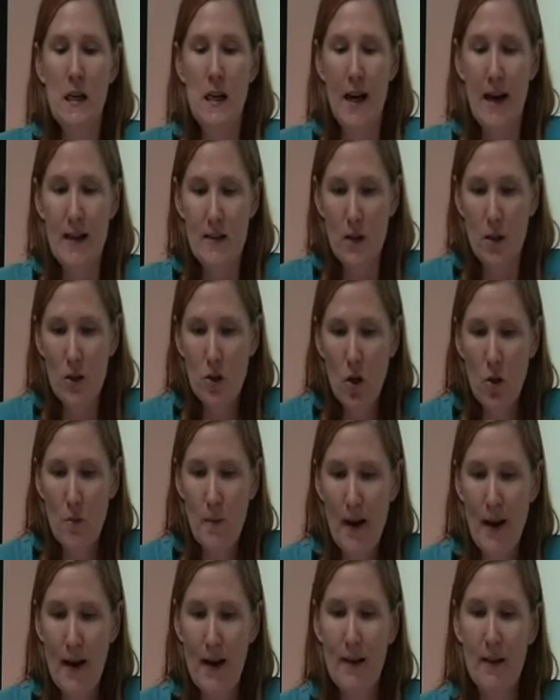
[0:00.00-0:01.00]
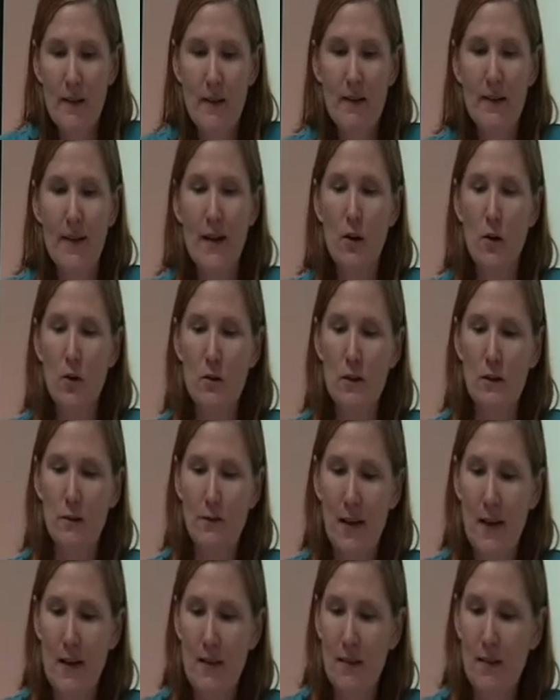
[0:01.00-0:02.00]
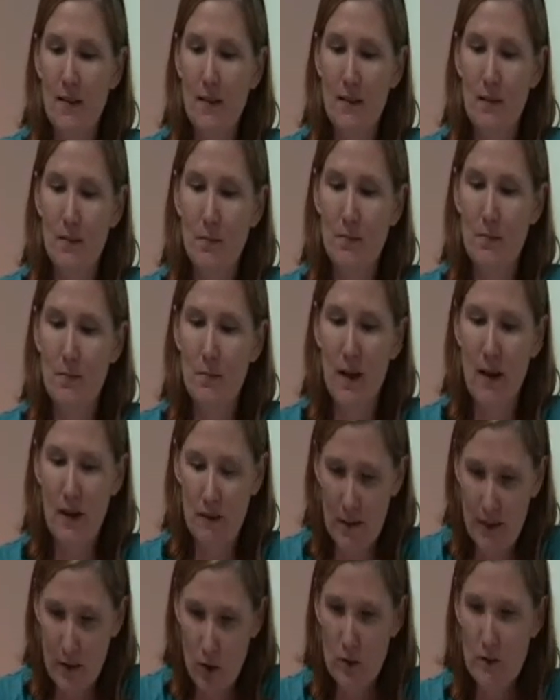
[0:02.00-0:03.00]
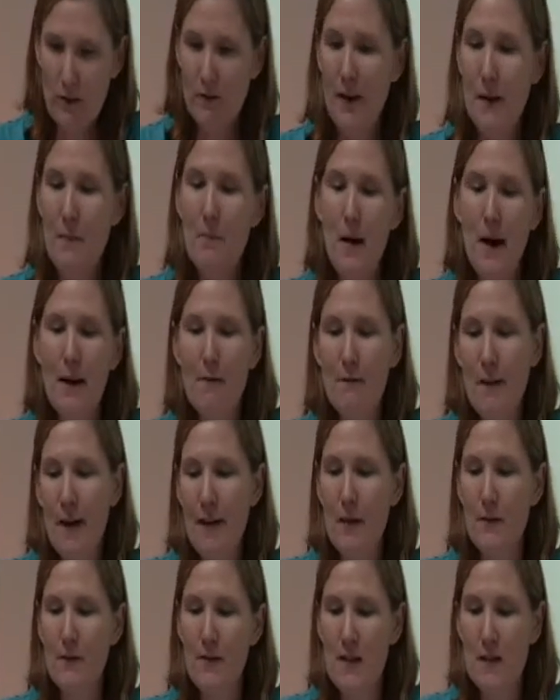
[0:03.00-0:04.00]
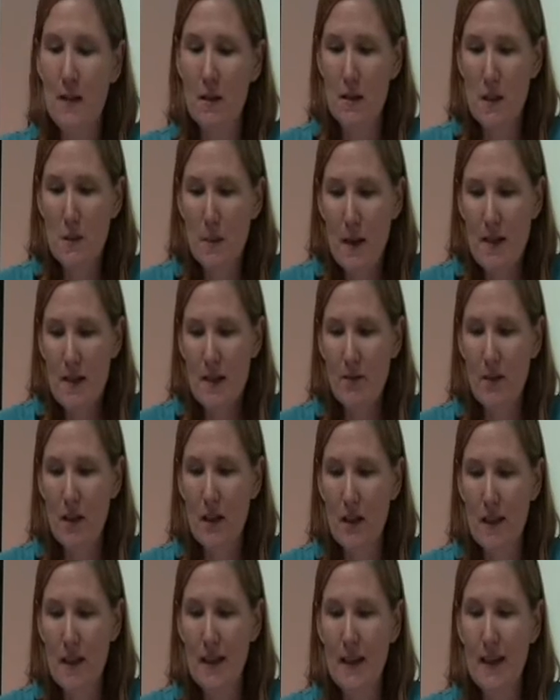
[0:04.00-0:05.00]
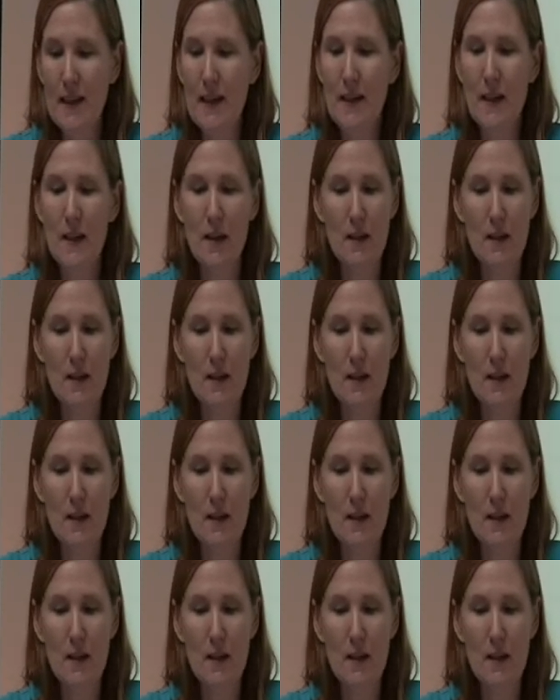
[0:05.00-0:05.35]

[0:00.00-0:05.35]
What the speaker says: As Collomb and L'École de Fan modified the physical space of the clinic,